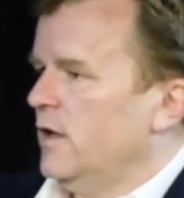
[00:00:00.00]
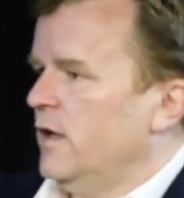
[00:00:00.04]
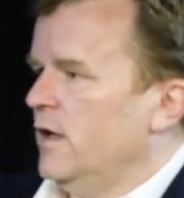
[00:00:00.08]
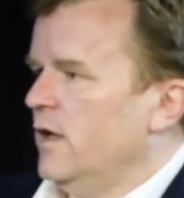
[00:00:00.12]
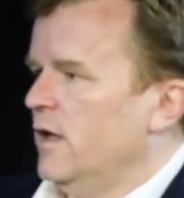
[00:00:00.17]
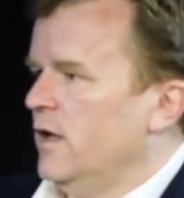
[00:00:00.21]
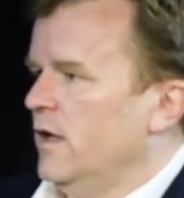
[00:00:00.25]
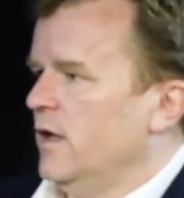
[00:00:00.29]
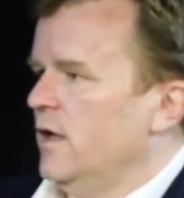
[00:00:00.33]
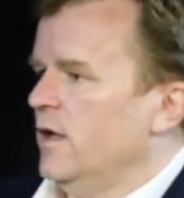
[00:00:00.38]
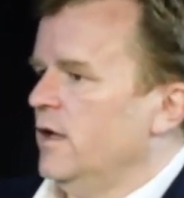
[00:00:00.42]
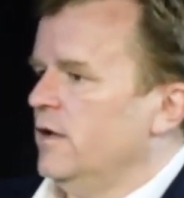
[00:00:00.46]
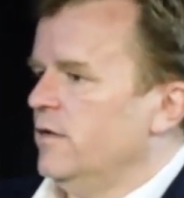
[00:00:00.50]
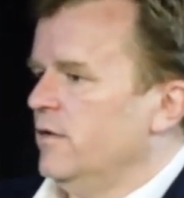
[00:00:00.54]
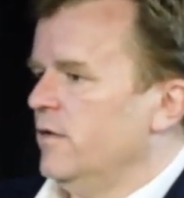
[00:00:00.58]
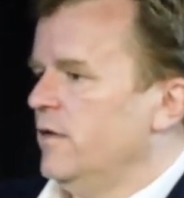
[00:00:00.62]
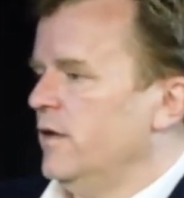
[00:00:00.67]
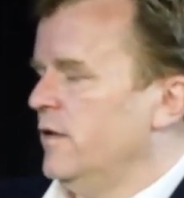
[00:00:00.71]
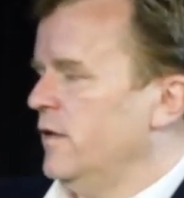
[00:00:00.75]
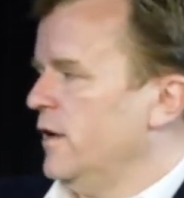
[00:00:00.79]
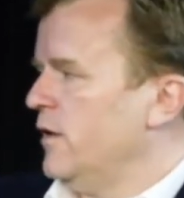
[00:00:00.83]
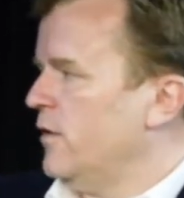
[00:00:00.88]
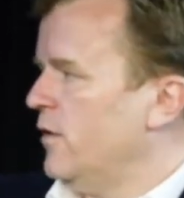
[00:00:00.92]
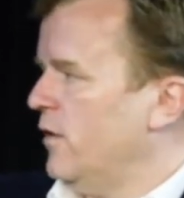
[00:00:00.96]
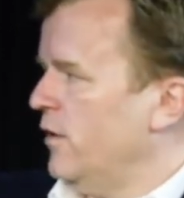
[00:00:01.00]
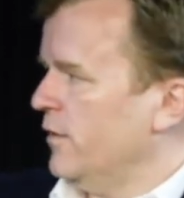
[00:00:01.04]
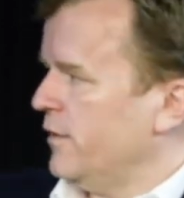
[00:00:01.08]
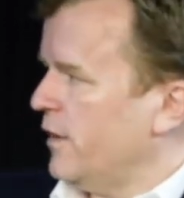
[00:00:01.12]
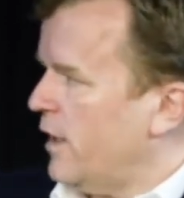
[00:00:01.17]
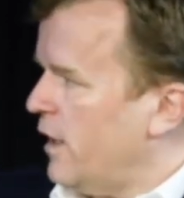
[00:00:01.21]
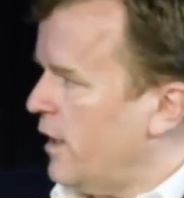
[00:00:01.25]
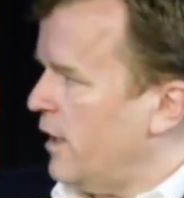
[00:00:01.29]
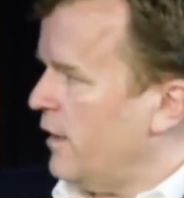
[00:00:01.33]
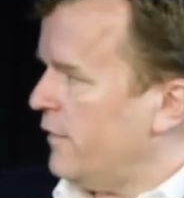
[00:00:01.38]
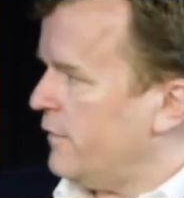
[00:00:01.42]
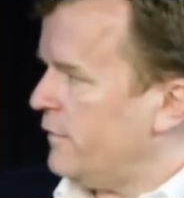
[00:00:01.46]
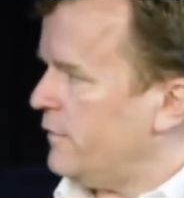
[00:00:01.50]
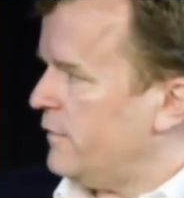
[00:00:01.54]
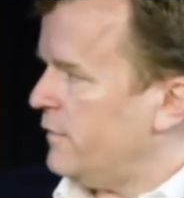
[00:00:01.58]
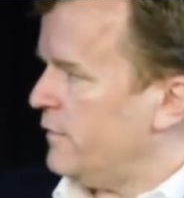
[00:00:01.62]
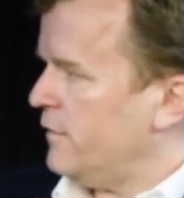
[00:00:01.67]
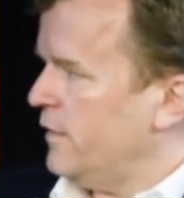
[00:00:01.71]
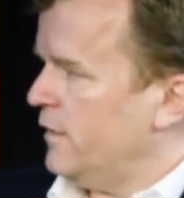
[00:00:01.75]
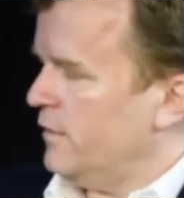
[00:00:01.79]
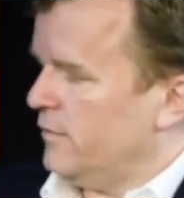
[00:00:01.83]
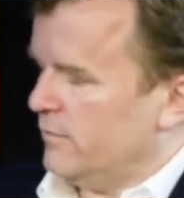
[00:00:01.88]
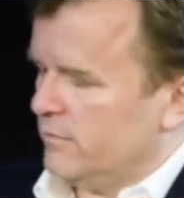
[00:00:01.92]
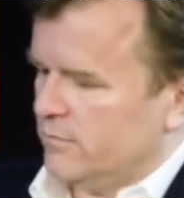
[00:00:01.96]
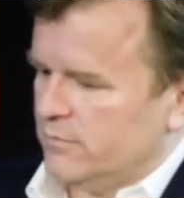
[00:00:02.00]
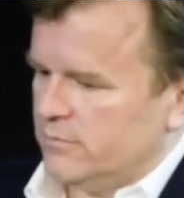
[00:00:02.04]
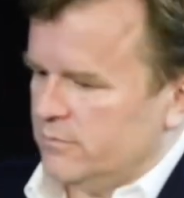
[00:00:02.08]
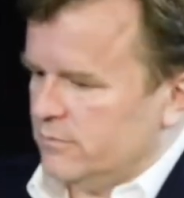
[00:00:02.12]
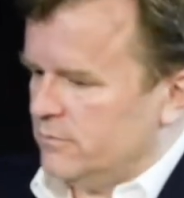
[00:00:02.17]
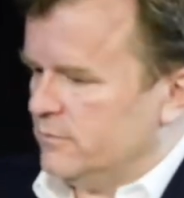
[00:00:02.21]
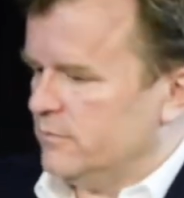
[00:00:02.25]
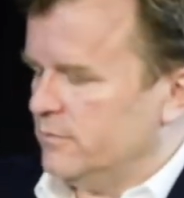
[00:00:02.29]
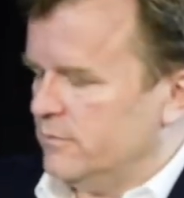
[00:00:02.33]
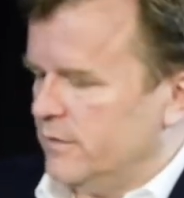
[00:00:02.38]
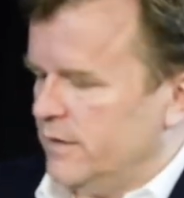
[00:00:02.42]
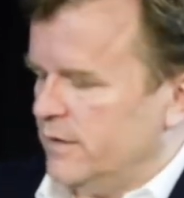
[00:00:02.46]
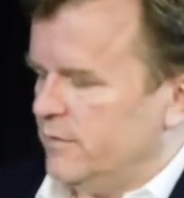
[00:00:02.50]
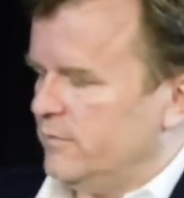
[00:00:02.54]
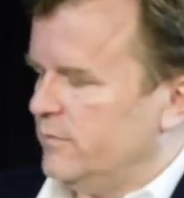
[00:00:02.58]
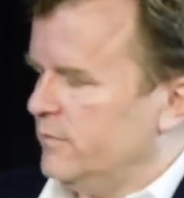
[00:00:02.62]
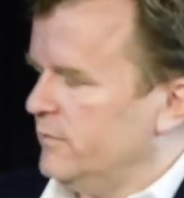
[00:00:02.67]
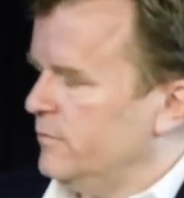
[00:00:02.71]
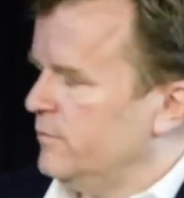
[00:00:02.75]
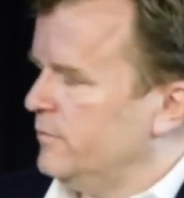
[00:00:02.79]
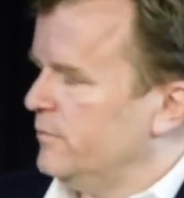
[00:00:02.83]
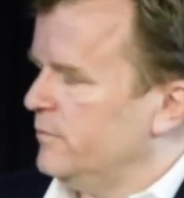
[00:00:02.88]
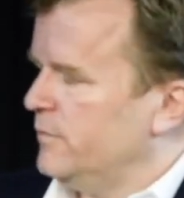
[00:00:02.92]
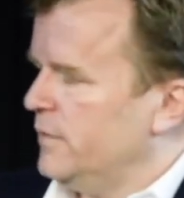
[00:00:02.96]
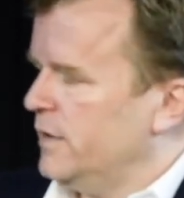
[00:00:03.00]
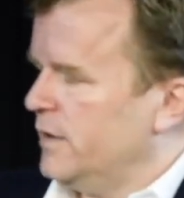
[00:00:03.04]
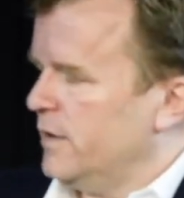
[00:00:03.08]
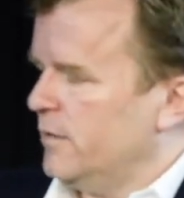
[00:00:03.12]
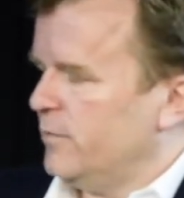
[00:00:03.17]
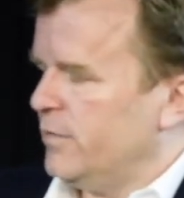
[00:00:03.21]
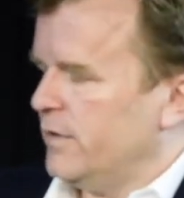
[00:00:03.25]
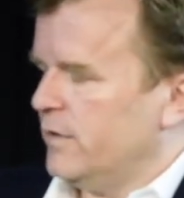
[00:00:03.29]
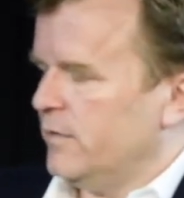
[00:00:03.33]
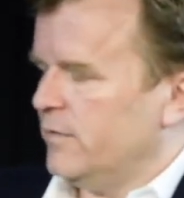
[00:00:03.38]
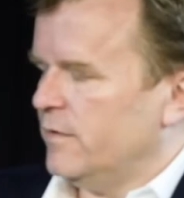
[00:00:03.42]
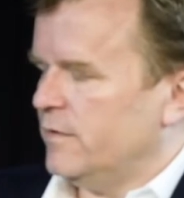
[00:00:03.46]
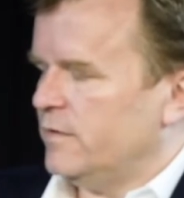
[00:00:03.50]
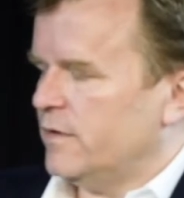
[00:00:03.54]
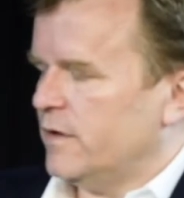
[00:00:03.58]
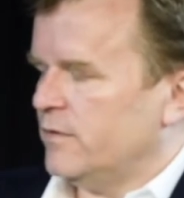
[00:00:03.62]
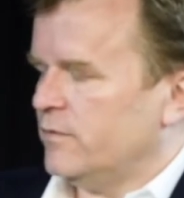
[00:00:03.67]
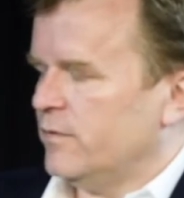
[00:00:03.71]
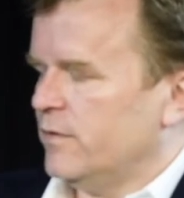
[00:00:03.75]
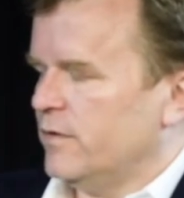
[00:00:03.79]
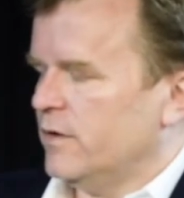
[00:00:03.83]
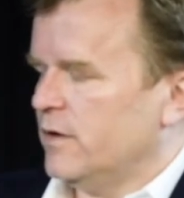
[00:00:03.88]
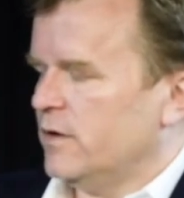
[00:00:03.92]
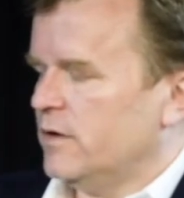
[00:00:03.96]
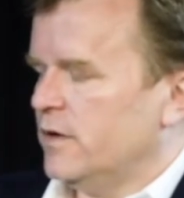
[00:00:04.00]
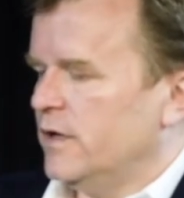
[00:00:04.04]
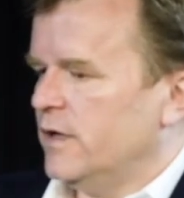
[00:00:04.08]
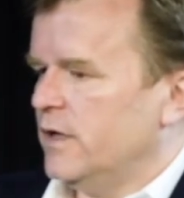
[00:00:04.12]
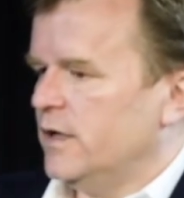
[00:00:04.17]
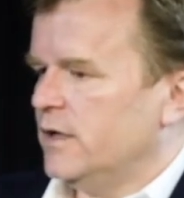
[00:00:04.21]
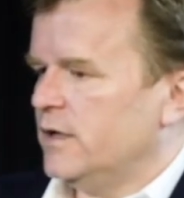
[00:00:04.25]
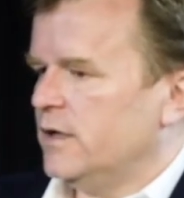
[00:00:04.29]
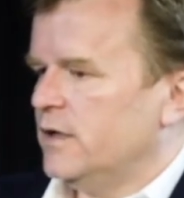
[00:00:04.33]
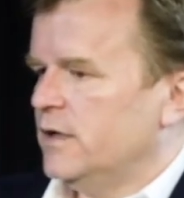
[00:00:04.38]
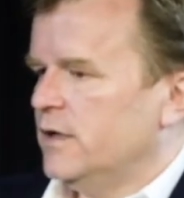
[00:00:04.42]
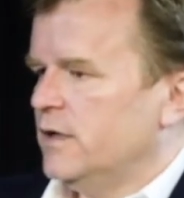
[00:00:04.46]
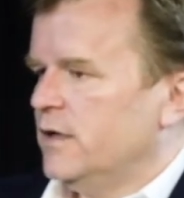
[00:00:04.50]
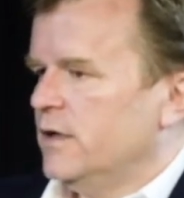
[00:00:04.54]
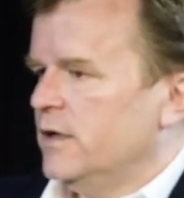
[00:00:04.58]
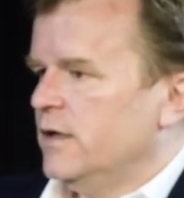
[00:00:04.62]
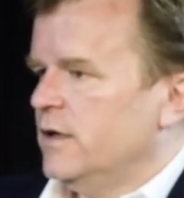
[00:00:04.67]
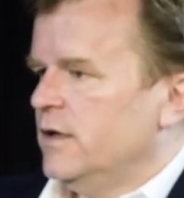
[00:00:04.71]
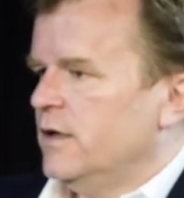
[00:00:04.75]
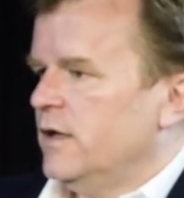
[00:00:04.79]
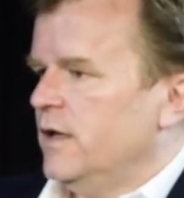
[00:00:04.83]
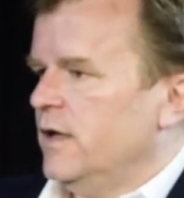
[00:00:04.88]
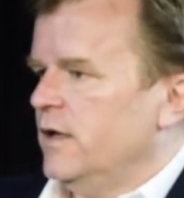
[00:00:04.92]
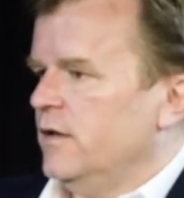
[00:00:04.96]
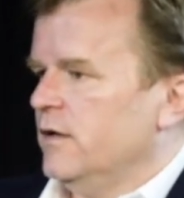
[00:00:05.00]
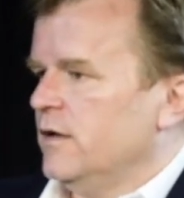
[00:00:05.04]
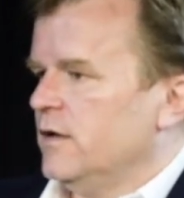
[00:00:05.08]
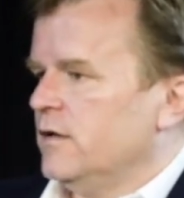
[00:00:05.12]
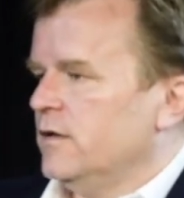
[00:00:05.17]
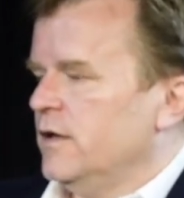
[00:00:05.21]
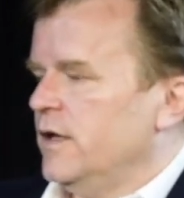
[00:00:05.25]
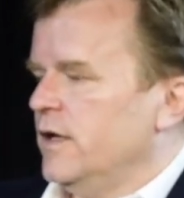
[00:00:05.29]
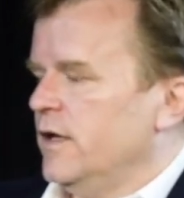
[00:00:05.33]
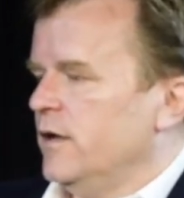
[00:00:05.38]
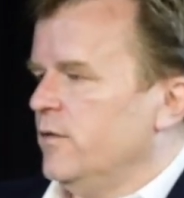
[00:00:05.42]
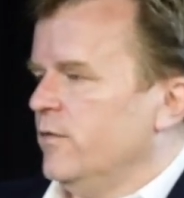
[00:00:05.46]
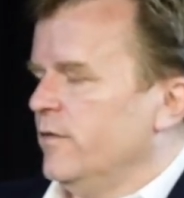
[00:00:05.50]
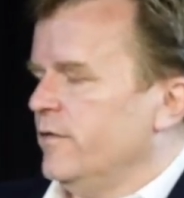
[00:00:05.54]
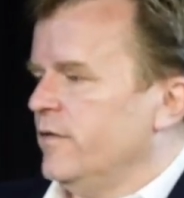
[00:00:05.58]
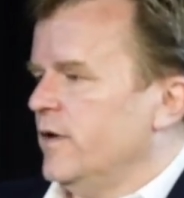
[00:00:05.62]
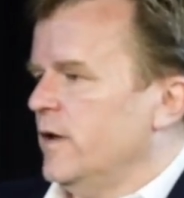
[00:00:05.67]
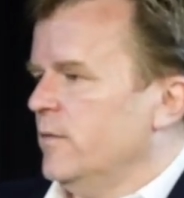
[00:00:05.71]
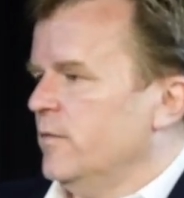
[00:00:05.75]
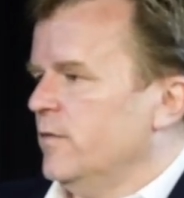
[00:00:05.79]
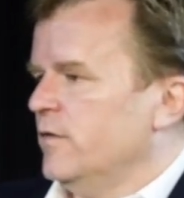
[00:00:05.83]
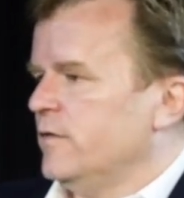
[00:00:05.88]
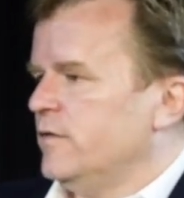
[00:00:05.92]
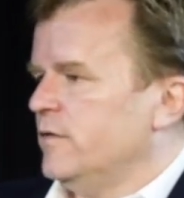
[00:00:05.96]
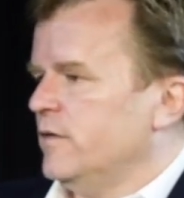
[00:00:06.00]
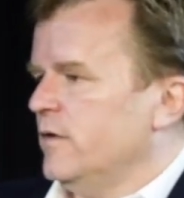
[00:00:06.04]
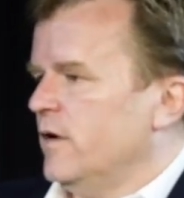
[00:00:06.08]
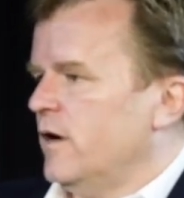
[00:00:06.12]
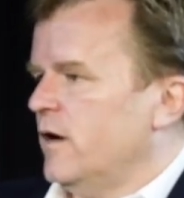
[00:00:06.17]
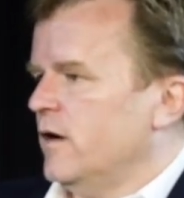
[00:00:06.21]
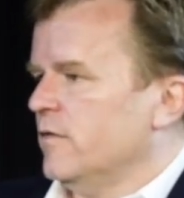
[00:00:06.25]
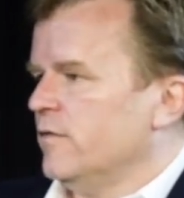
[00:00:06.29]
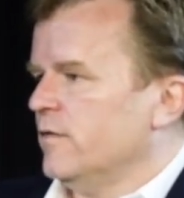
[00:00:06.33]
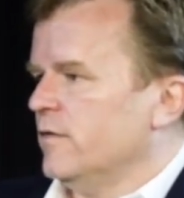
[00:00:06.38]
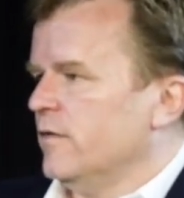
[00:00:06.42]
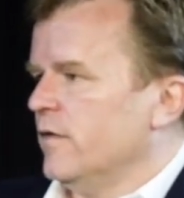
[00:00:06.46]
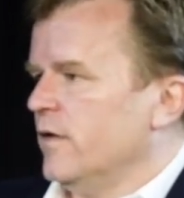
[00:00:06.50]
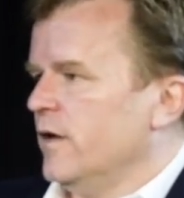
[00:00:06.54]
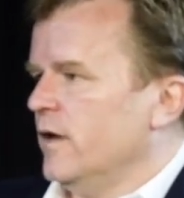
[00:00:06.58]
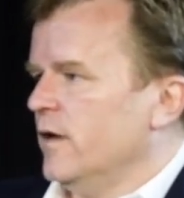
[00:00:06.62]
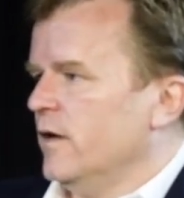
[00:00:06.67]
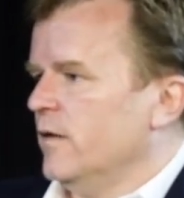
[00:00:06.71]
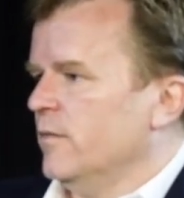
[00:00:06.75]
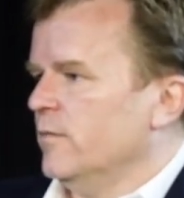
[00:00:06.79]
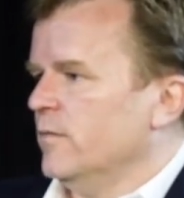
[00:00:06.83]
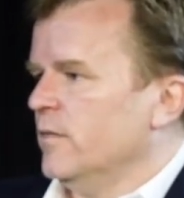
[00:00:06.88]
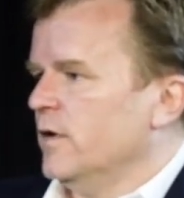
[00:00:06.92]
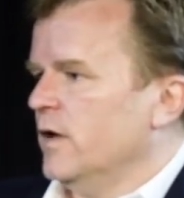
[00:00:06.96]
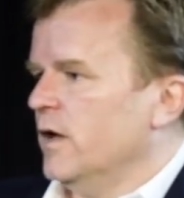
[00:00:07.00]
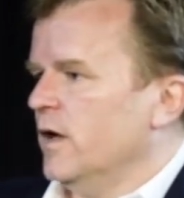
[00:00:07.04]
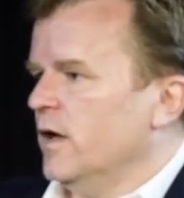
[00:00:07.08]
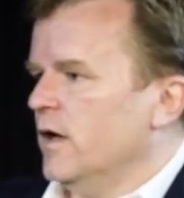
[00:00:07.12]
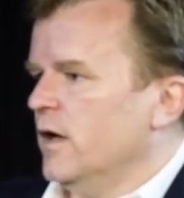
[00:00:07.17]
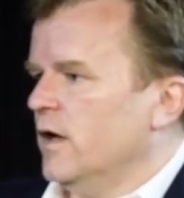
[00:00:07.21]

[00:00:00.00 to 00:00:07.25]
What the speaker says: And then they called us, and we put them in touch with a clinic, and the clinic was able to offer them